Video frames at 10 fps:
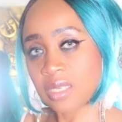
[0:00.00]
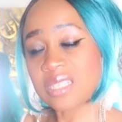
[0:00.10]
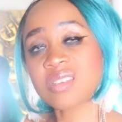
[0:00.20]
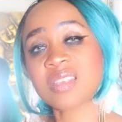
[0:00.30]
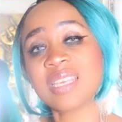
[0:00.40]

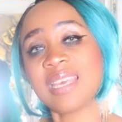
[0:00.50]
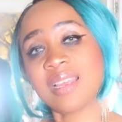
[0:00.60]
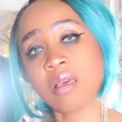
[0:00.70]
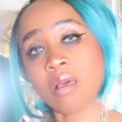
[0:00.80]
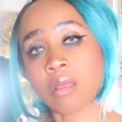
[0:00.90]
It's a
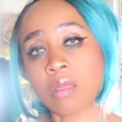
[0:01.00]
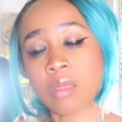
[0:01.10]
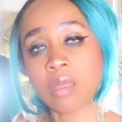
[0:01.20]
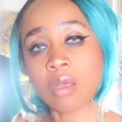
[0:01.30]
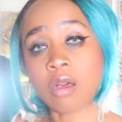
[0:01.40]
killer
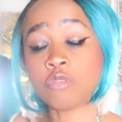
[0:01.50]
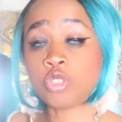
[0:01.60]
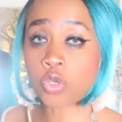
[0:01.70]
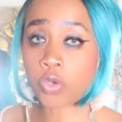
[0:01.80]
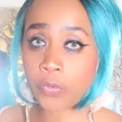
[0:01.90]
of
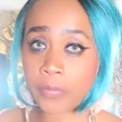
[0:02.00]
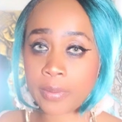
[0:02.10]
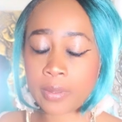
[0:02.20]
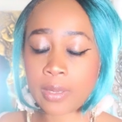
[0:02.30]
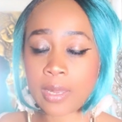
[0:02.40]

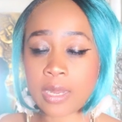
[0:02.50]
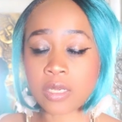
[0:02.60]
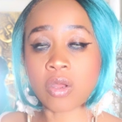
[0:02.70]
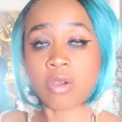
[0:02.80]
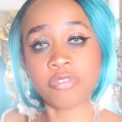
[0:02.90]
joy
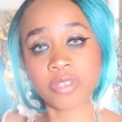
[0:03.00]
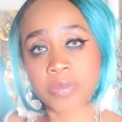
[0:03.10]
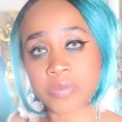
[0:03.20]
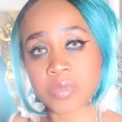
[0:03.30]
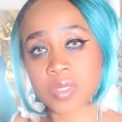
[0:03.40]
and
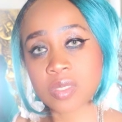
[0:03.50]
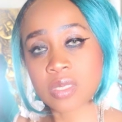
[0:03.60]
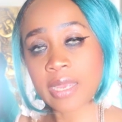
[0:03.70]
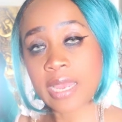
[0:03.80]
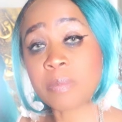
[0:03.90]

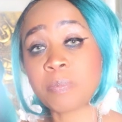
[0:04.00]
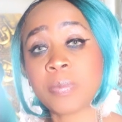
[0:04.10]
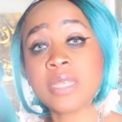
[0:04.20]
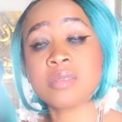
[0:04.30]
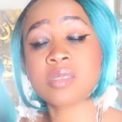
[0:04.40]
confidence and
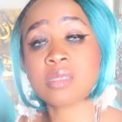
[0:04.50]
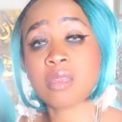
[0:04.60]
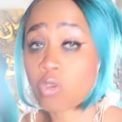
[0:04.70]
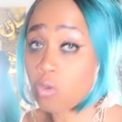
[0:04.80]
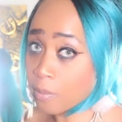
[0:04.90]
peace
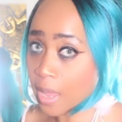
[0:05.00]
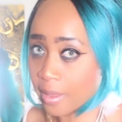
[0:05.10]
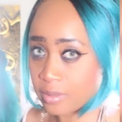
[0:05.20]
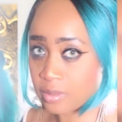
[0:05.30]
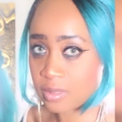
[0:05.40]
in your
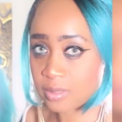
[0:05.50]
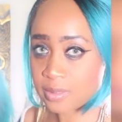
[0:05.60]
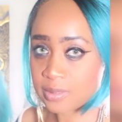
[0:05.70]
mind.